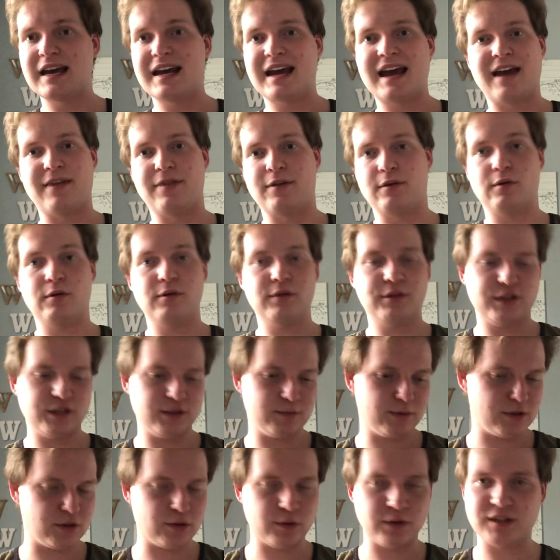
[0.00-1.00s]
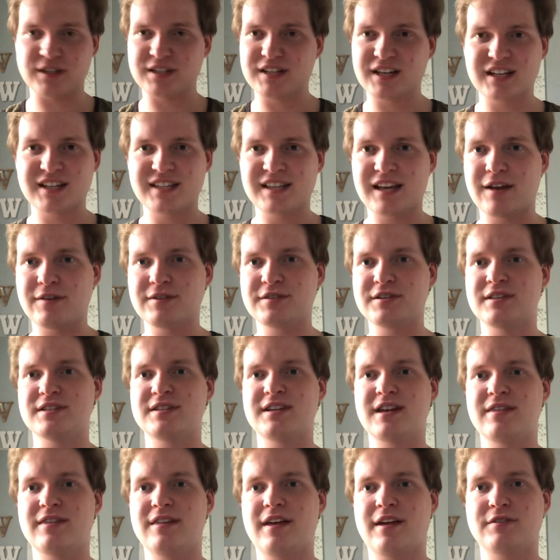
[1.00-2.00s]
and the earth is between 6,000 and
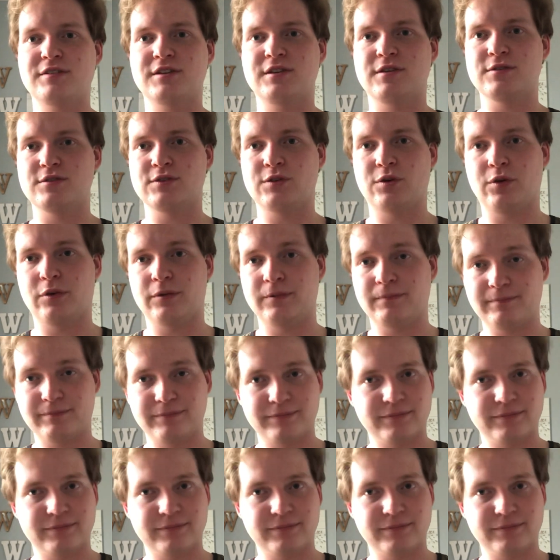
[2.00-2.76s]
10,000 years old.